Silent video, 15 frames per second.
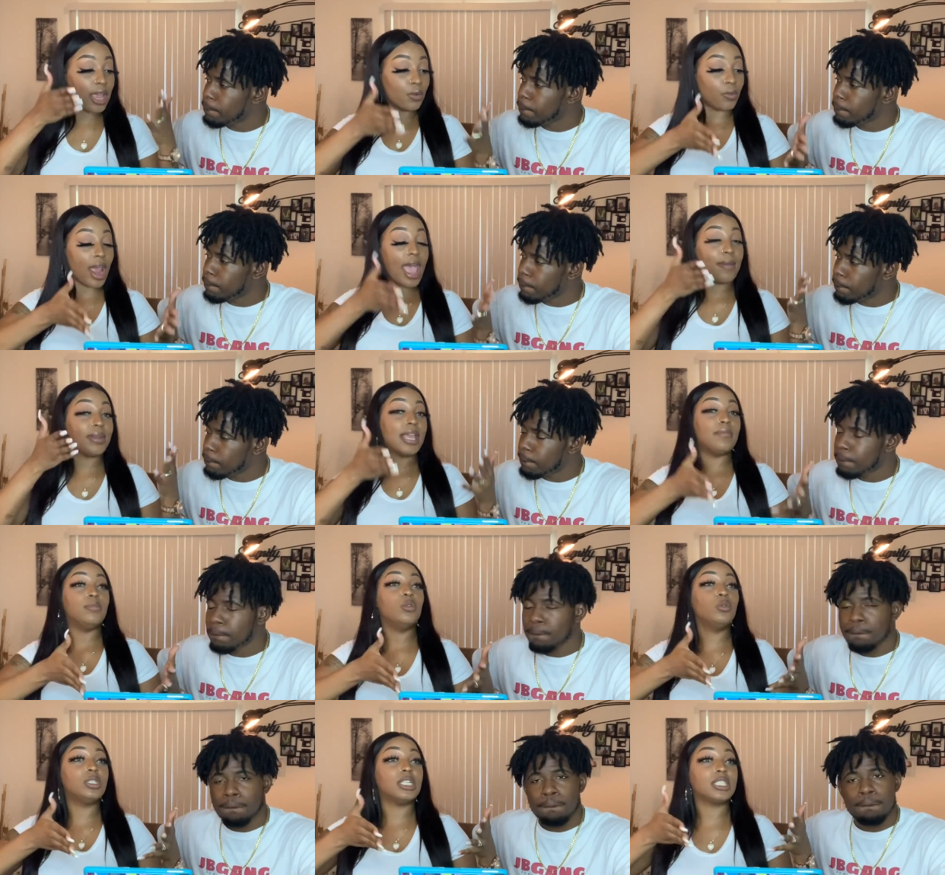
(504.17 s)
Speaker 1: rap their
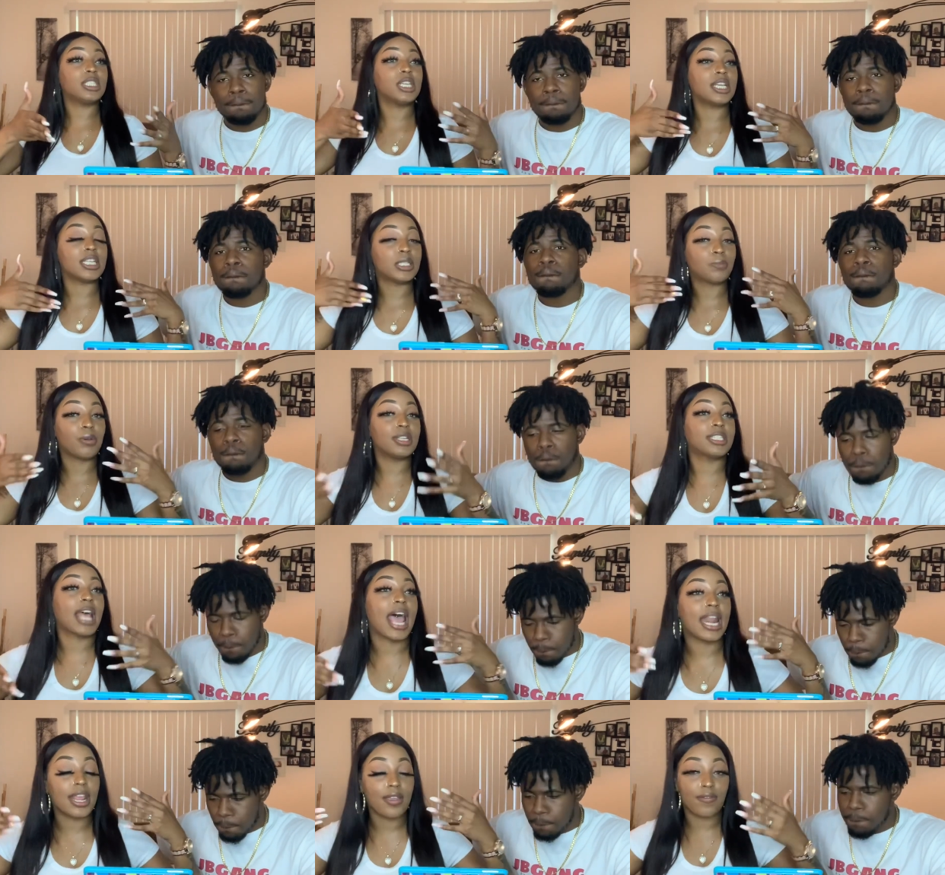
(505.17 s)
music to express
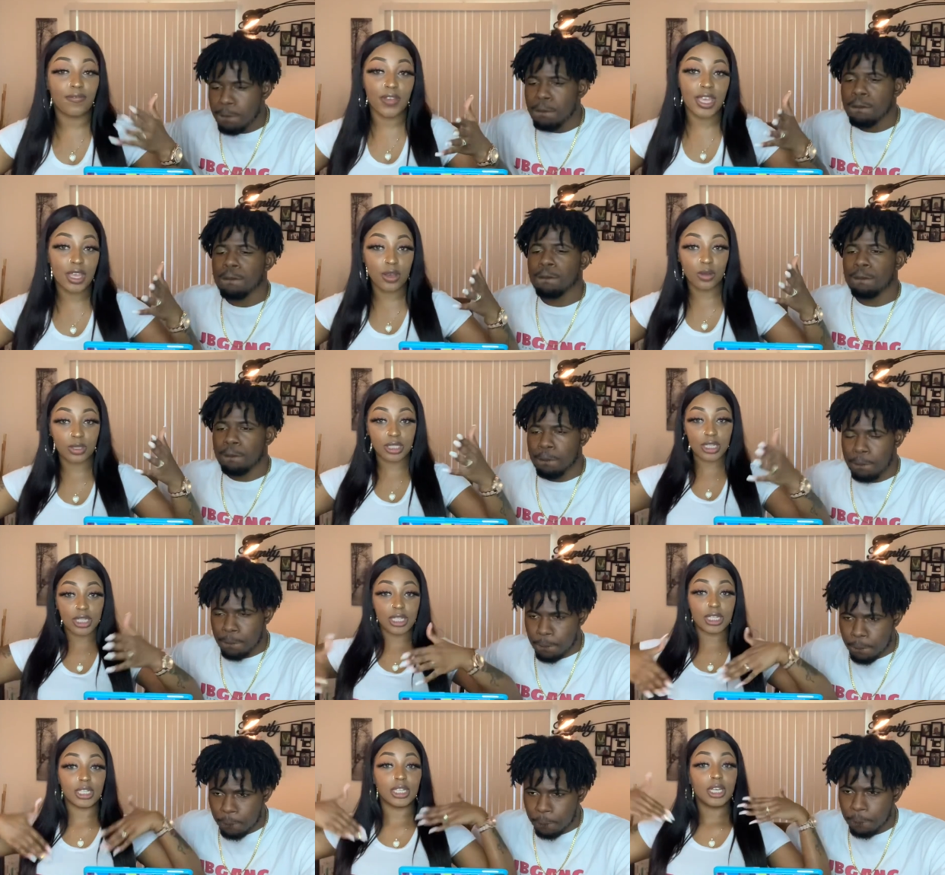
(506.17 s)
how they feel,
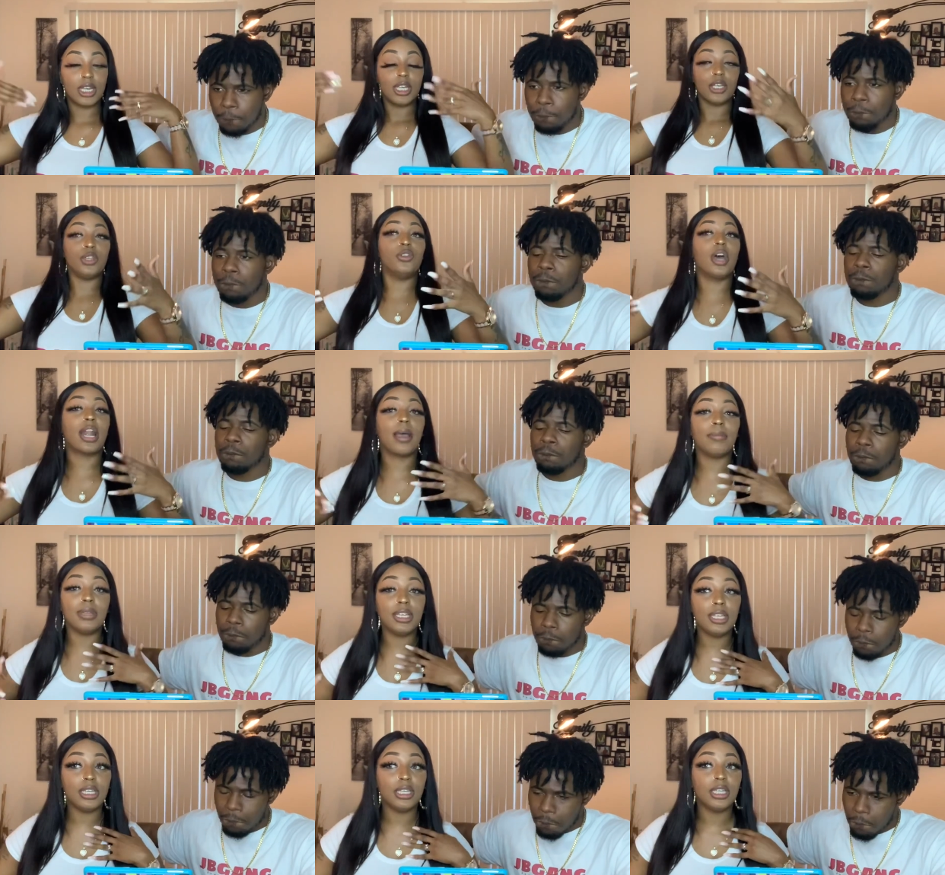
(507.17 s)
to, you know what I
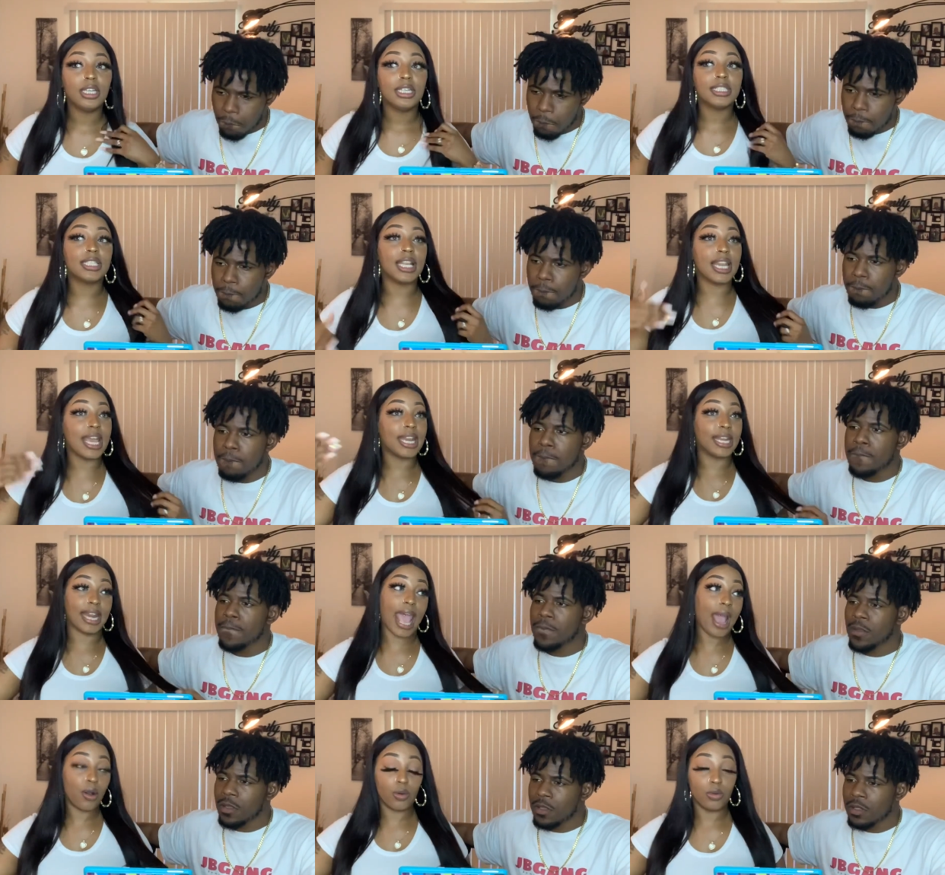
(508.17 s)
mean? To let it
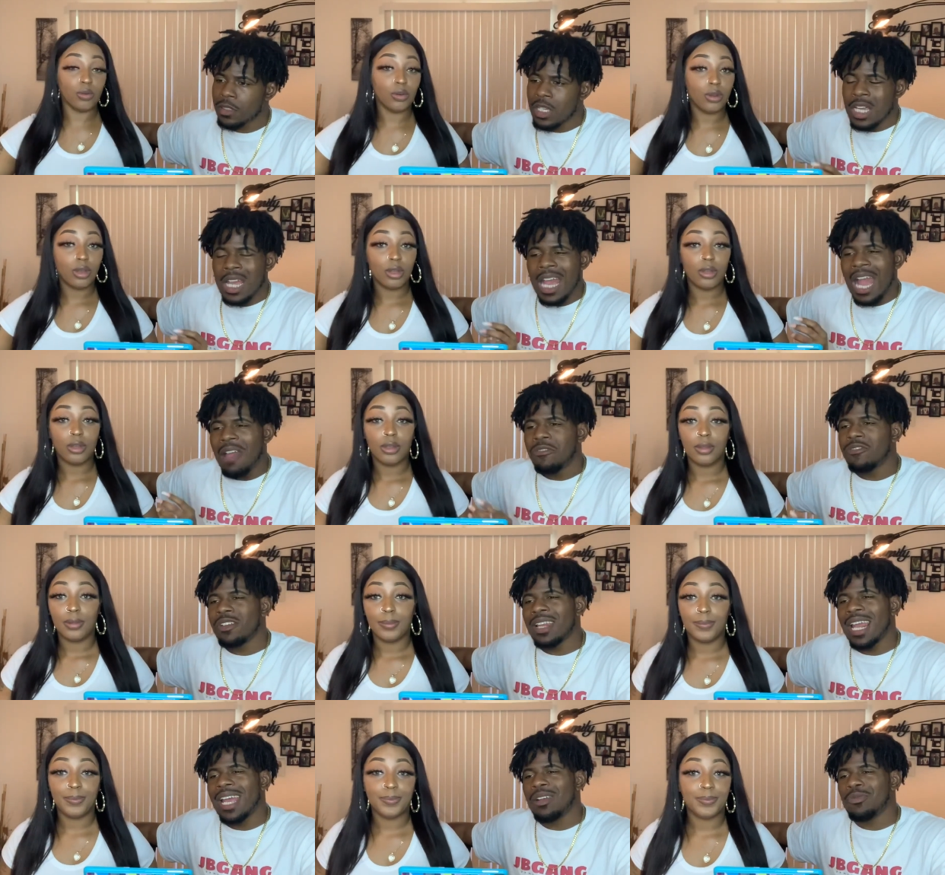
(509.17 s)
out. I
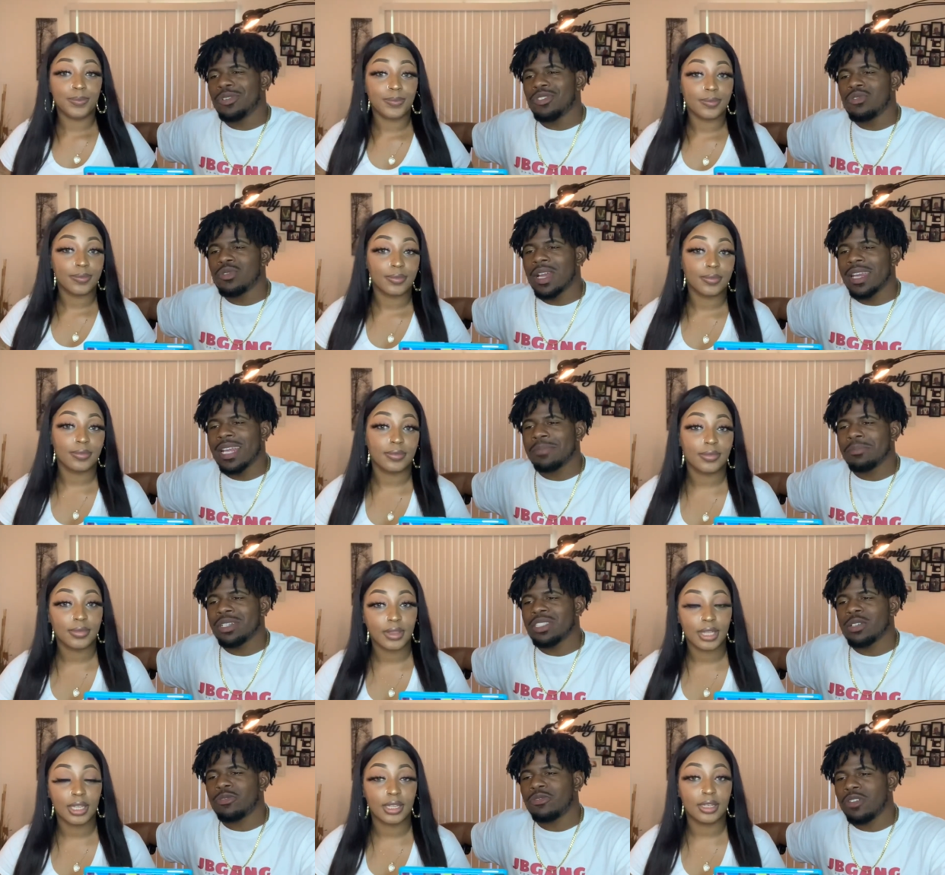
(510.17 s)
feel like
Speaker 2: when you got that
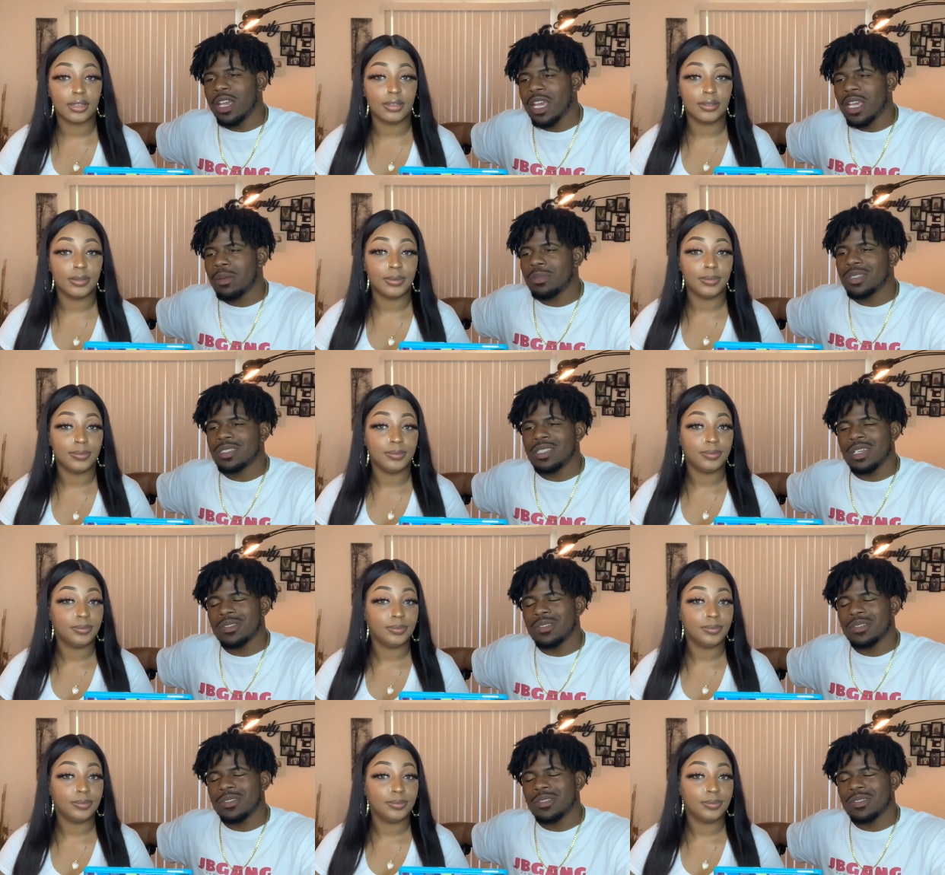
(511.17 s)
much of fame and stuff,